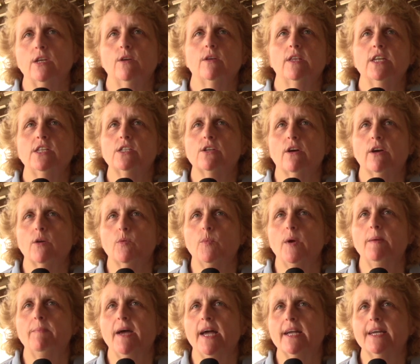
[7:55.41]
They started
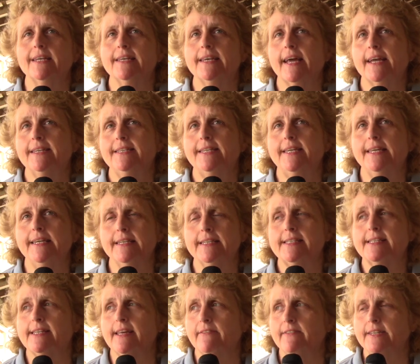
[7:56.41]
way back in
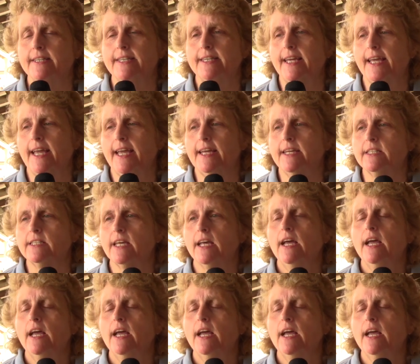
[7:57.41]
1978.